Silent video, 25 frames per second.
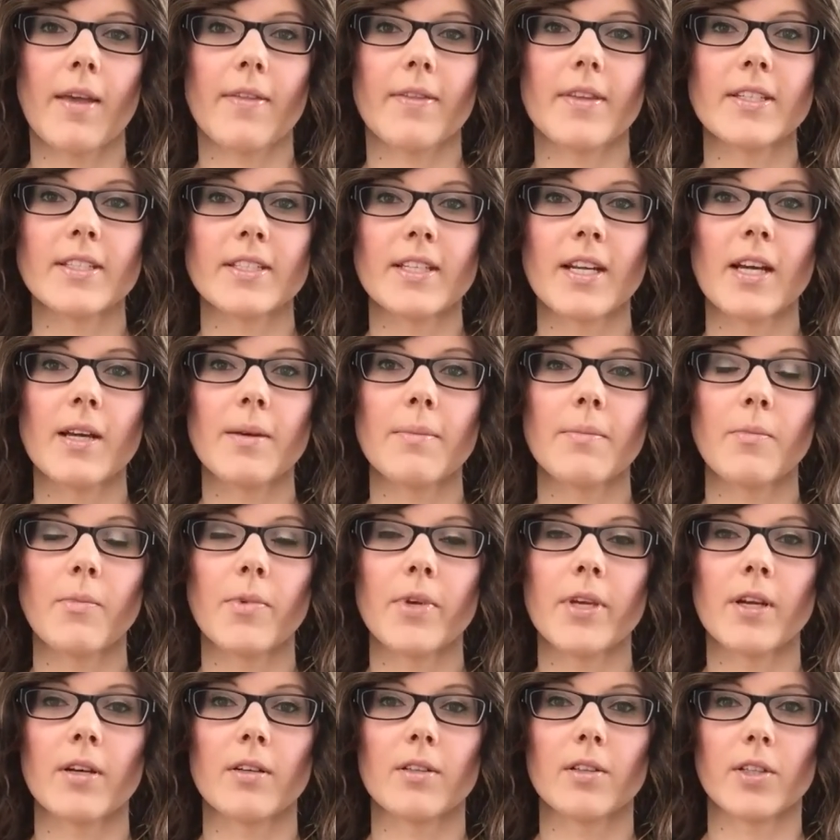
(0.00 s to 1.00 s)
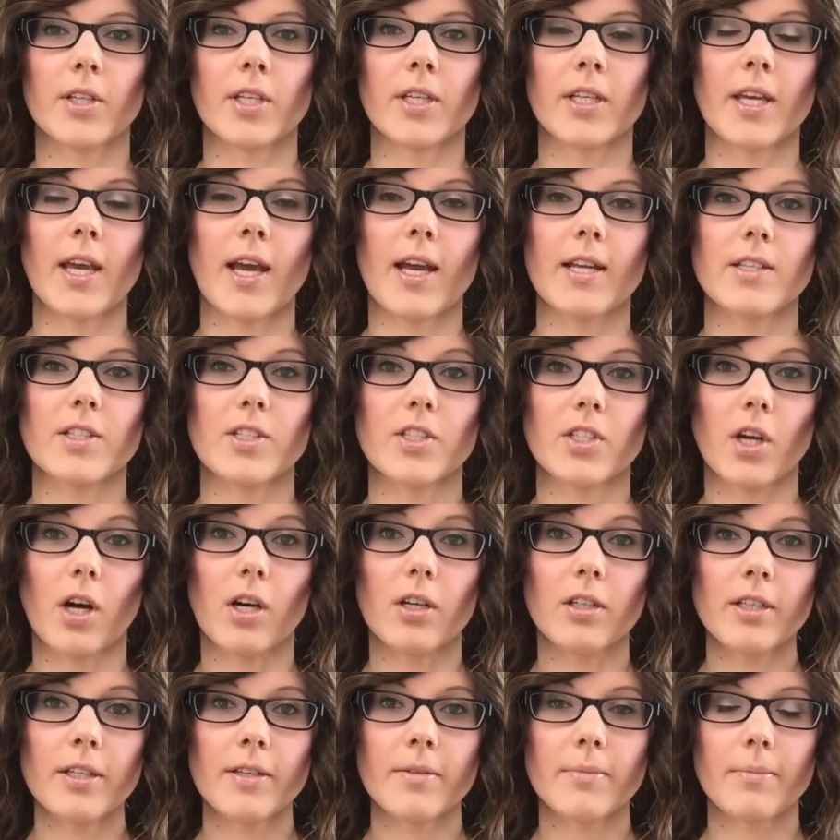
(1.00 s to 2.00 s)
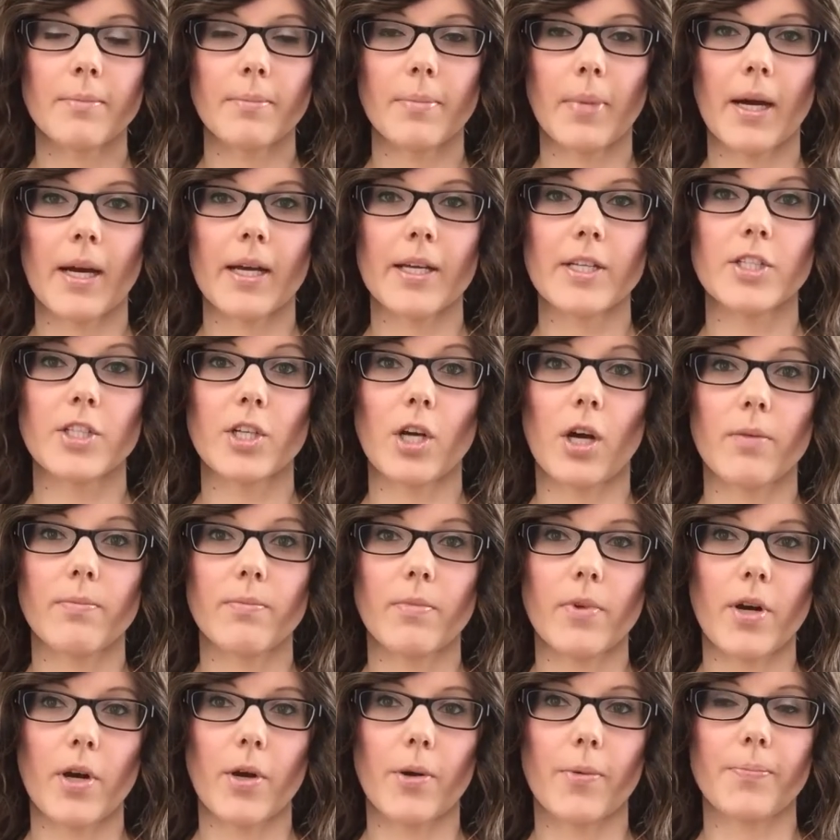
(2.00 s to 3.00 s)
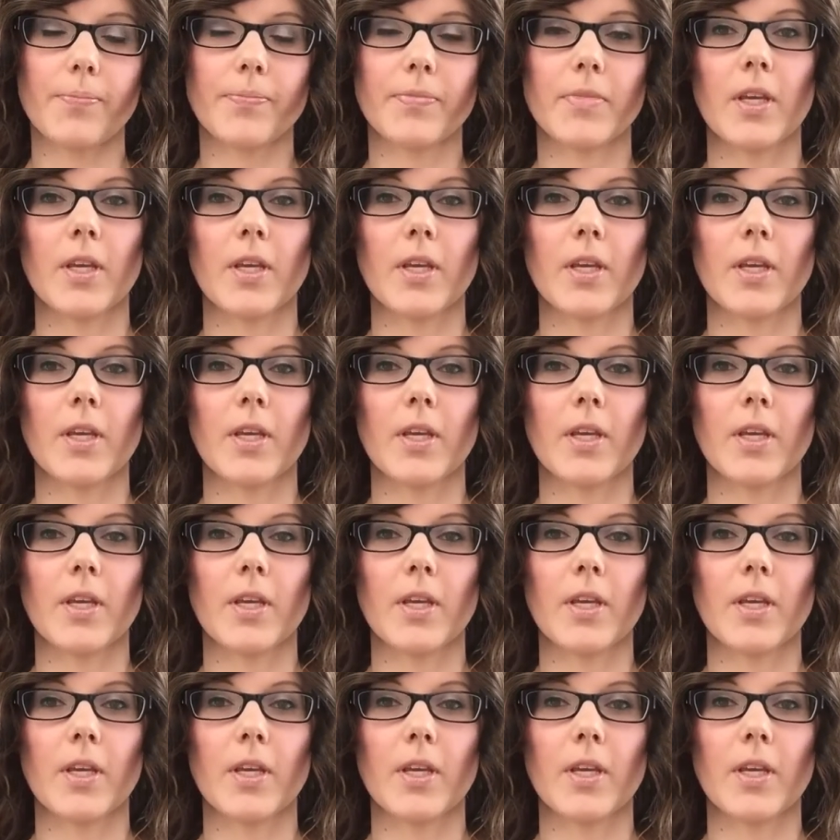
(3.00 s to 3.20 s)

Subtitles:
This time we are looking at Scarlett by Jon Renau.